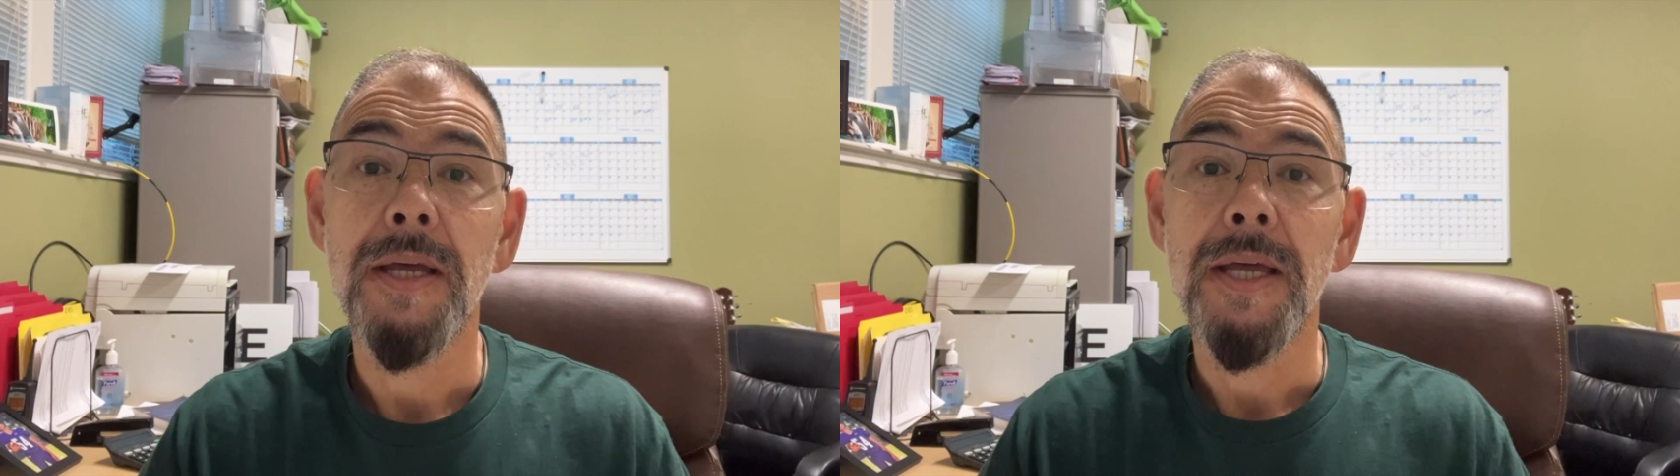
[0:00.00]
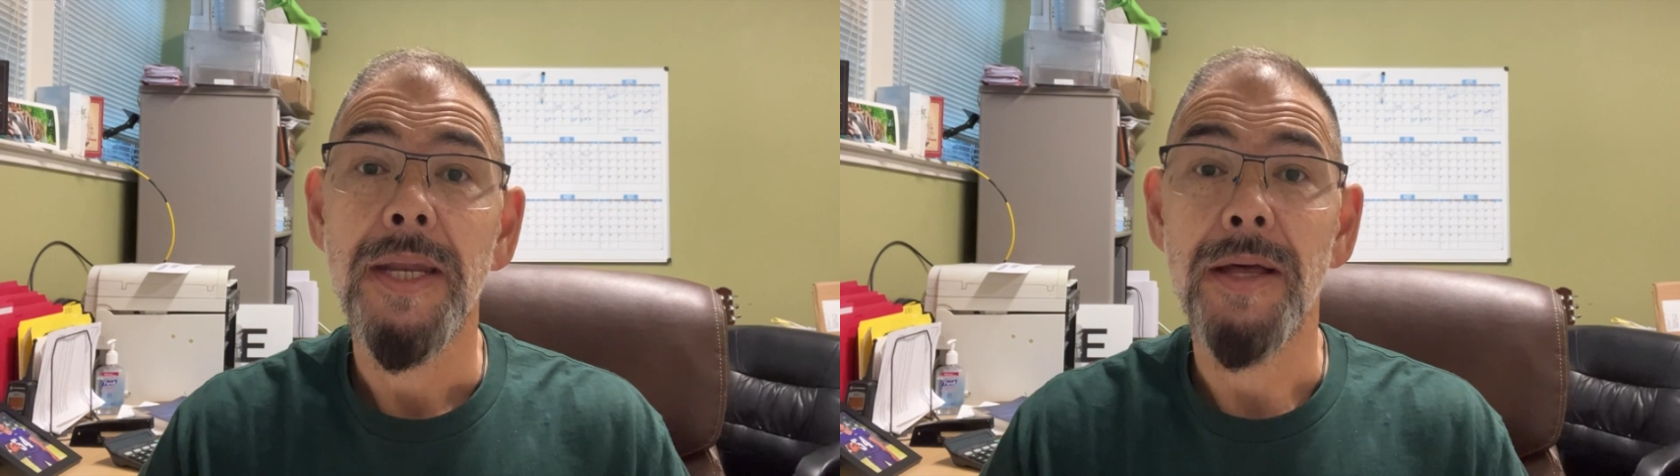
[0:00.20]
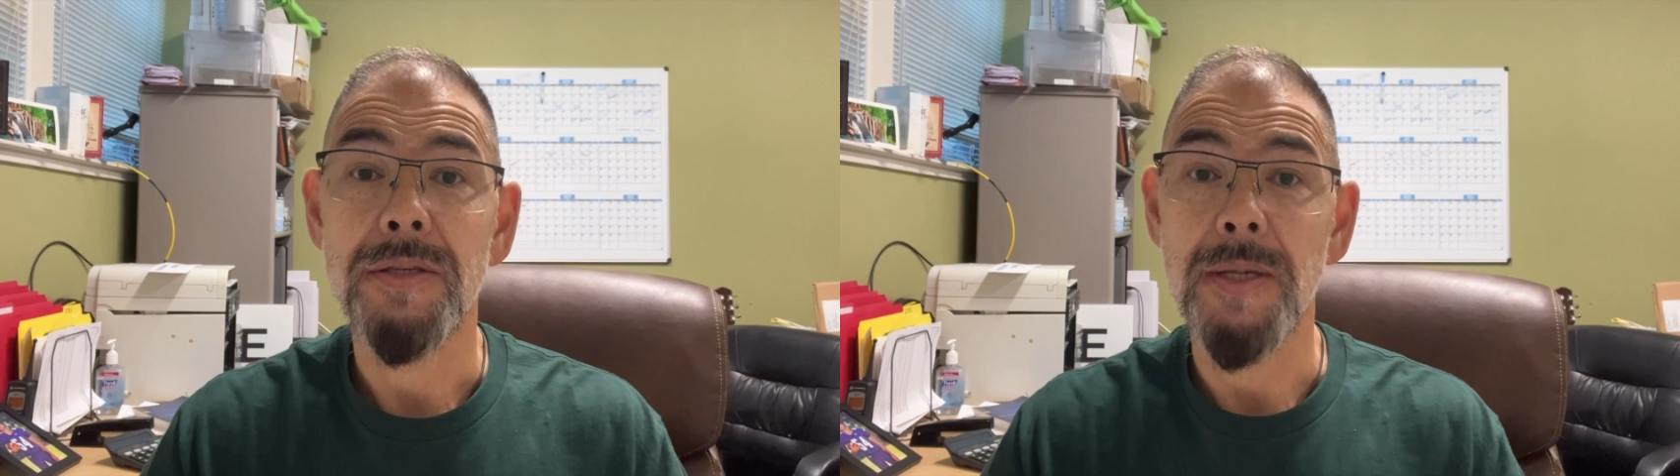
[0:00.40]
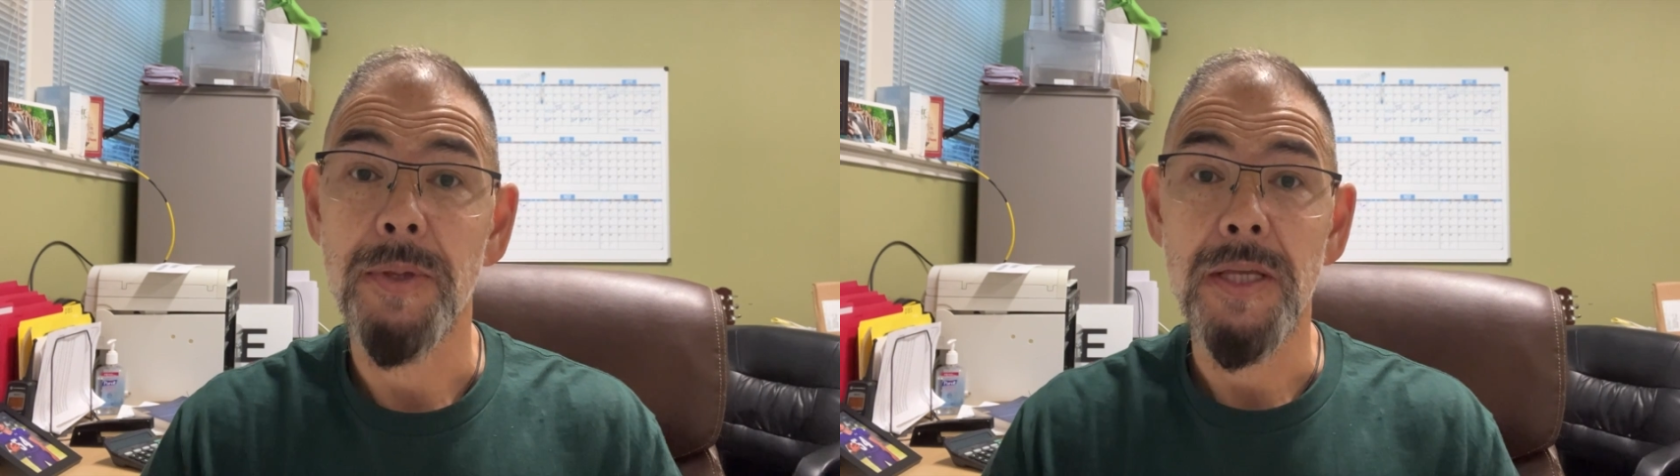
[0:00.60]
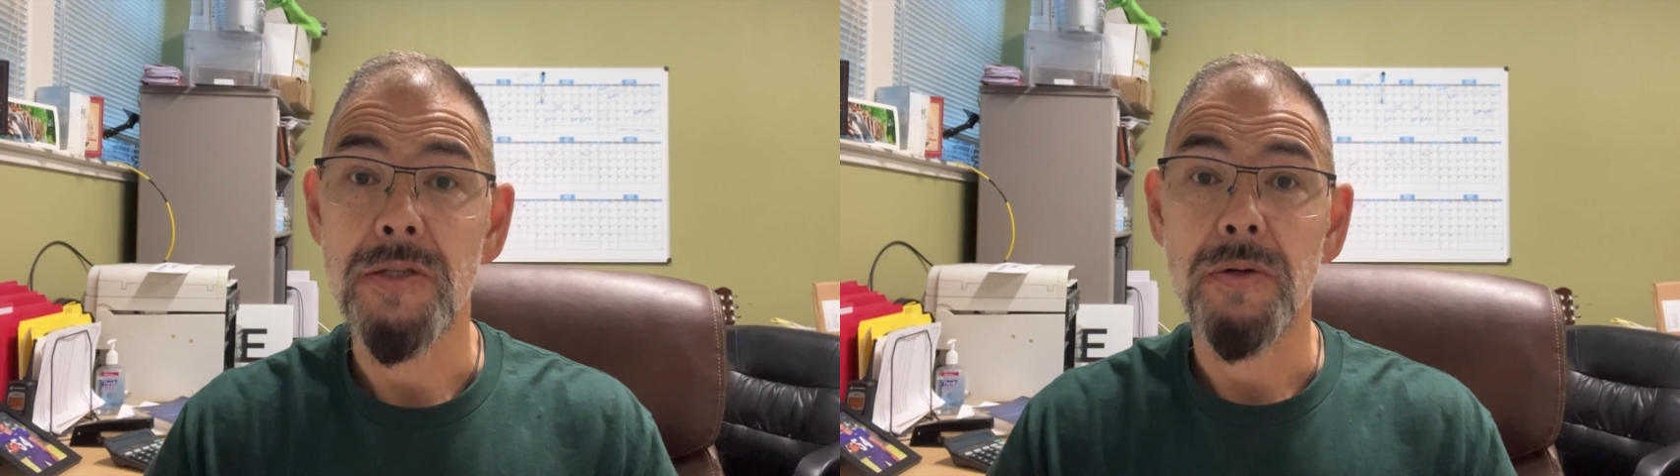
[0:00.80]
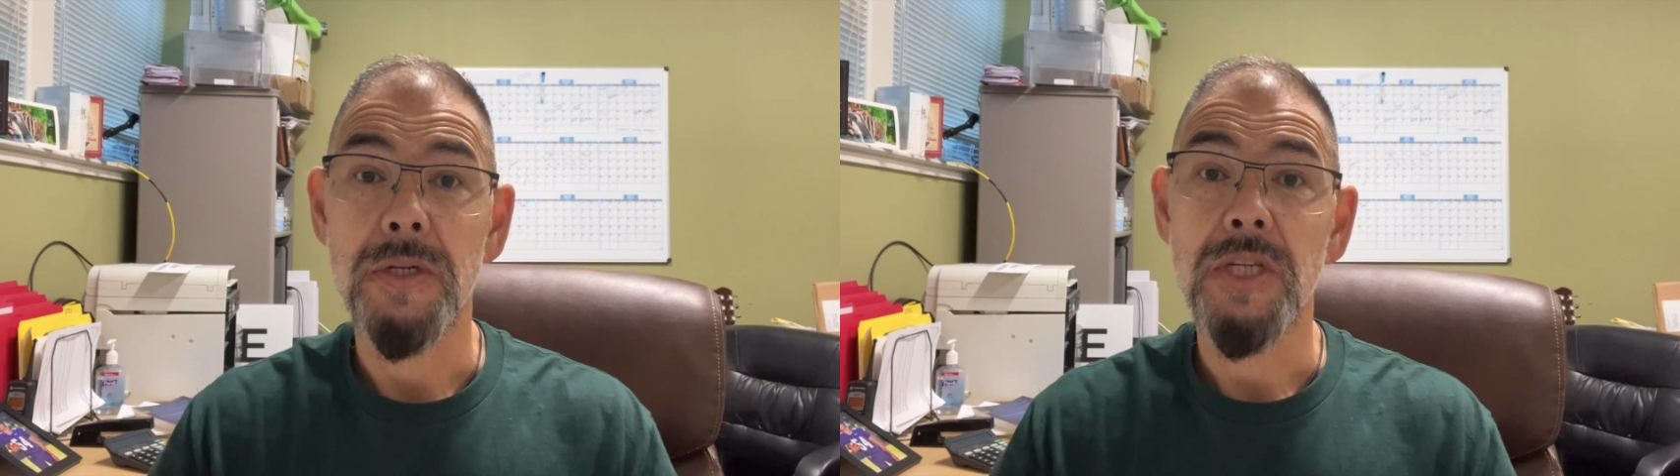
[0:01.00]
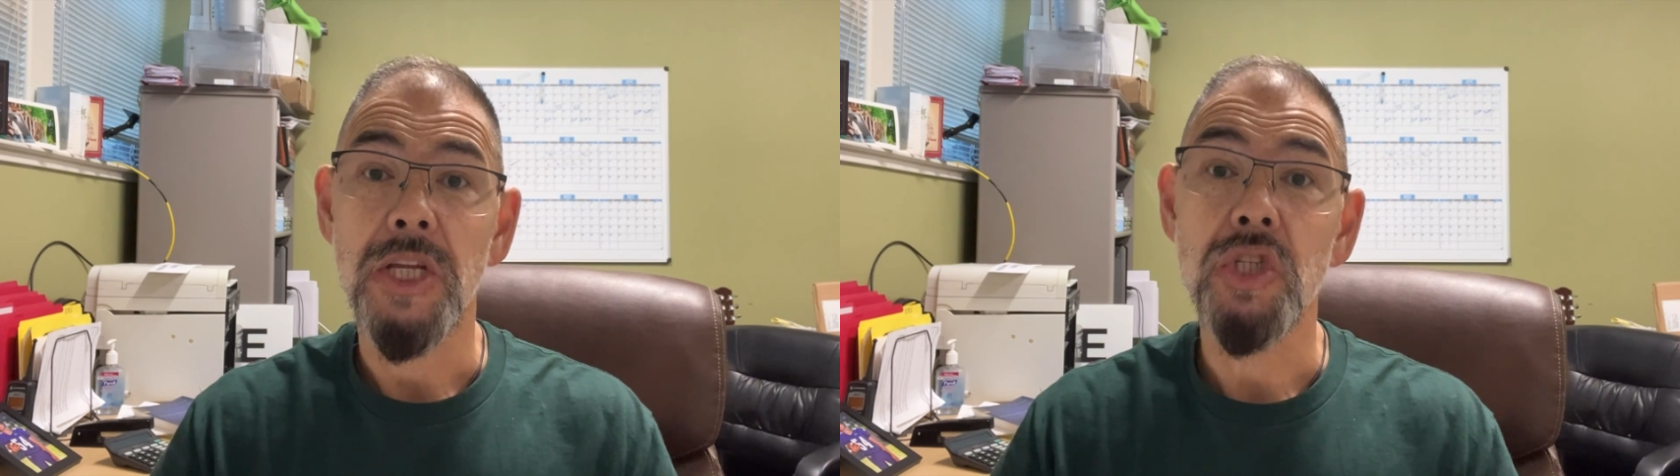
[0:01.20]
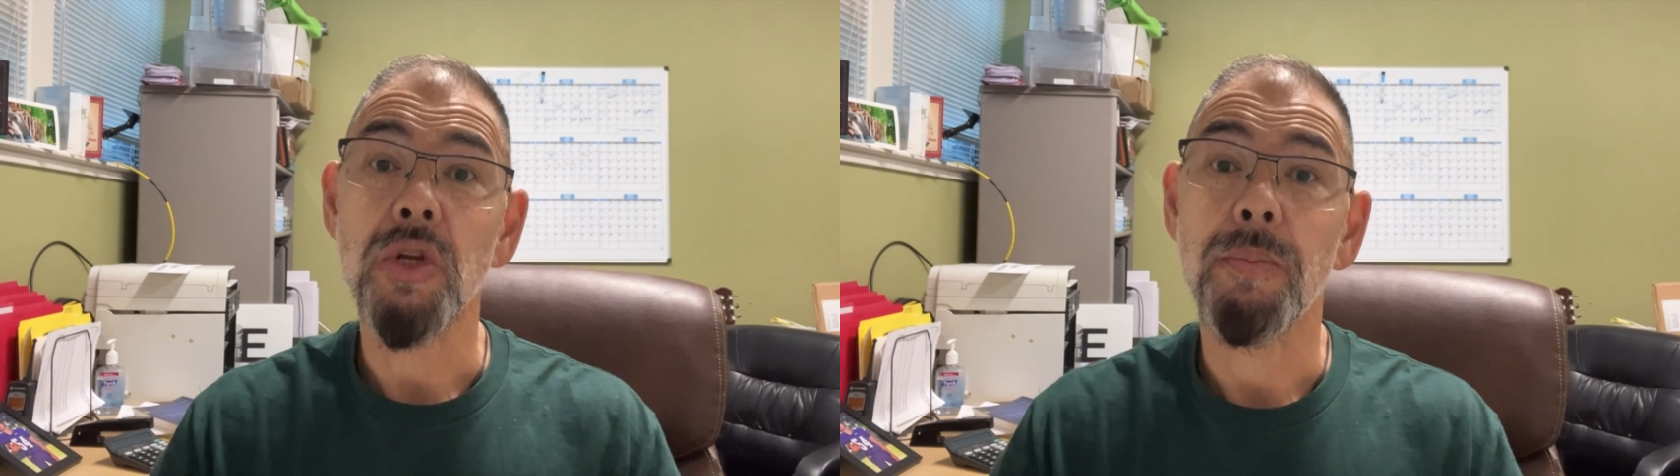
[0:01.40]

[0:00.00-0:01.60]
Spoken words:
Now, some of these are intentional